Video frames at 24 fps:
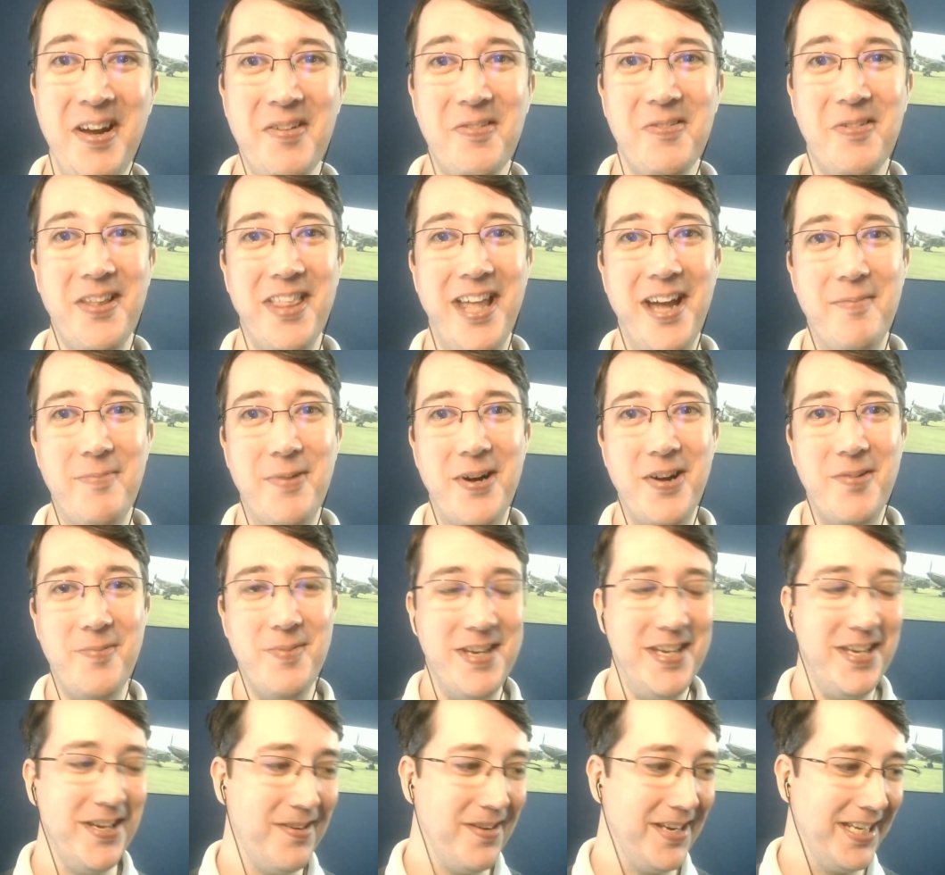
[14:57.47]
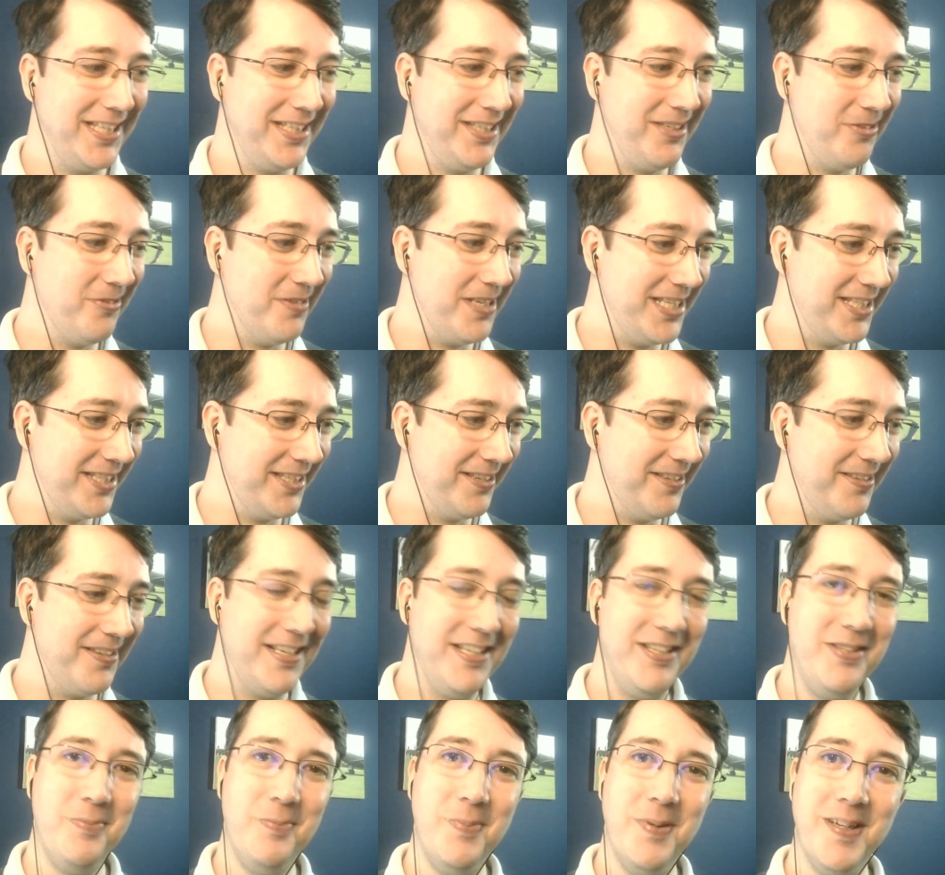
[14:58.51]
Well, that might have been doing to your
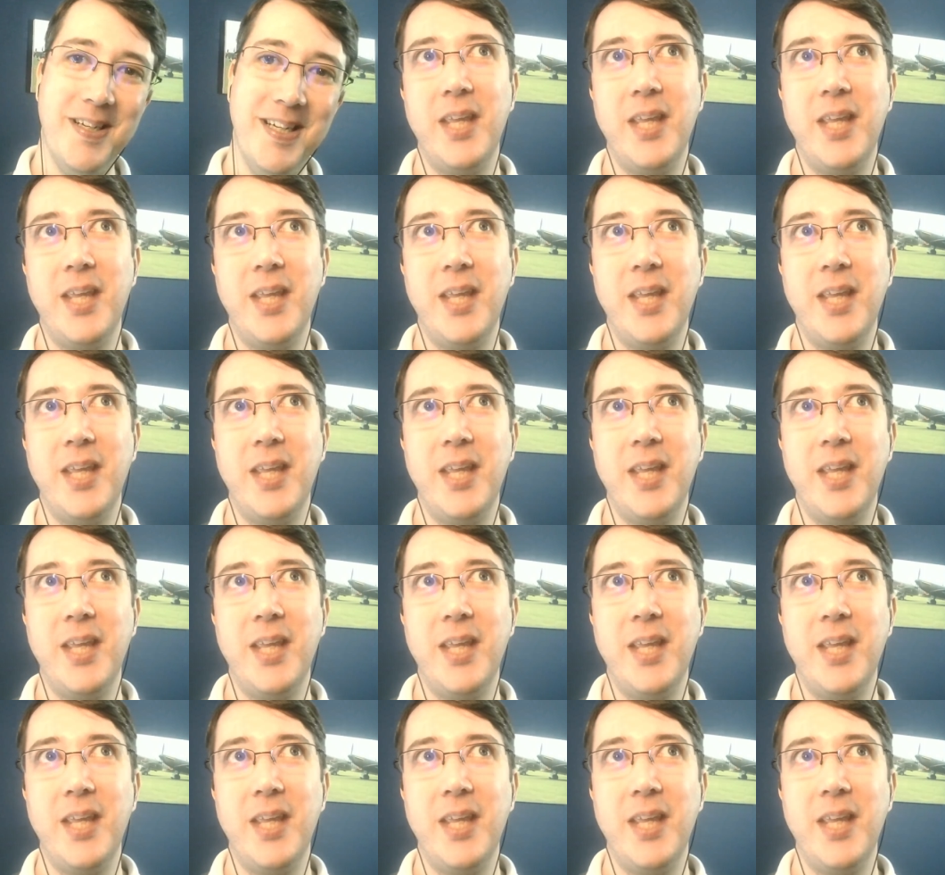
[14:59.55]
insides, but